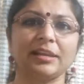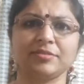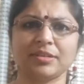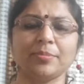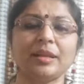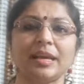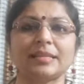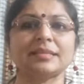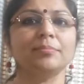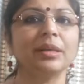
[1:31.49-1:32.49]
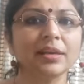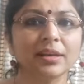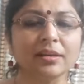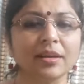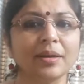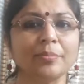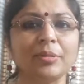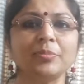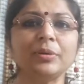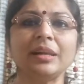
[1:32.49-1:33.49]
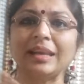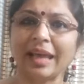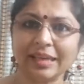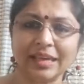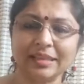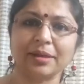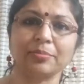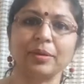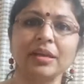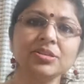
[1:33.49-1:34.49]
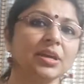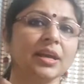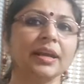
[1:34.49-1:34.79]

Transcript: If somebody has 1 million people liking their page,